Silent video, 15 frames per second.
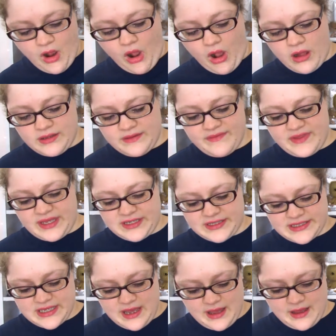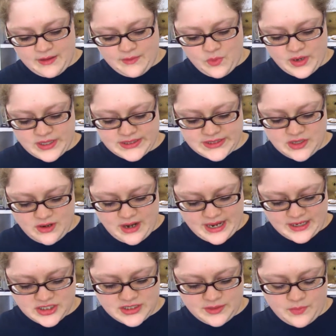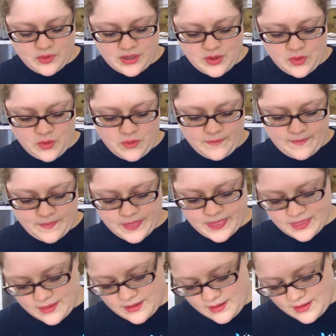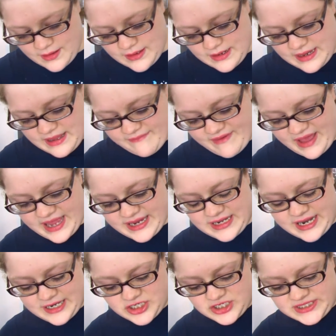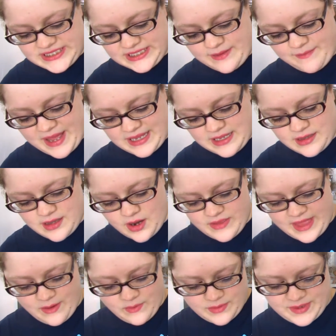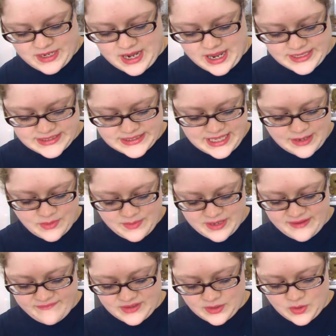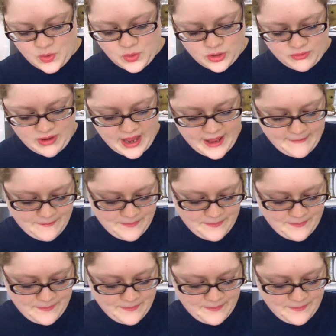All of these um, ones are actually pretty cool. If I can actually stick them back in there, that would be nice. That would be even cooler, right?